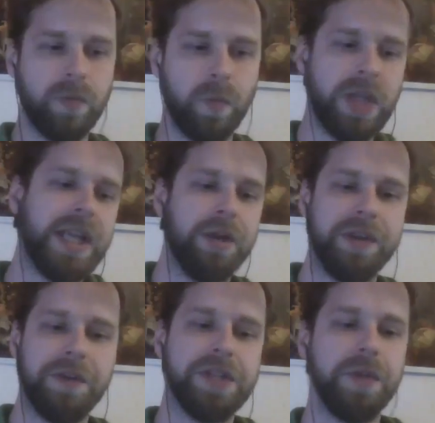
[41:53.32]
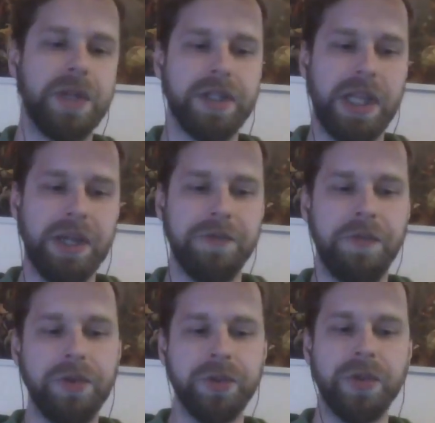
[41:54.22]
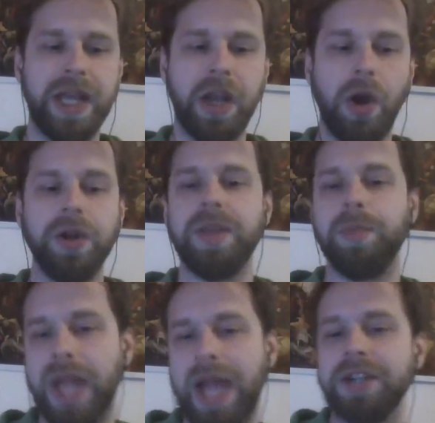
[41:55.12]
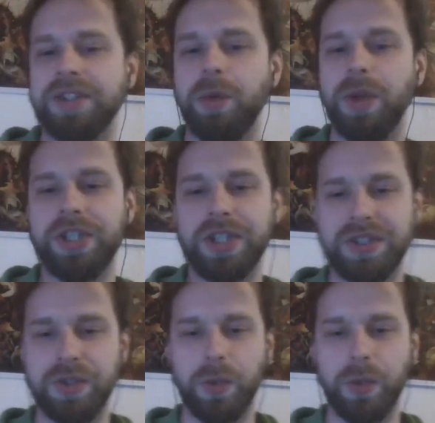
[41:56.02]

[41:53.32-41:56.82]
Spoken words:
What kind of advice you can give to herd the players who are just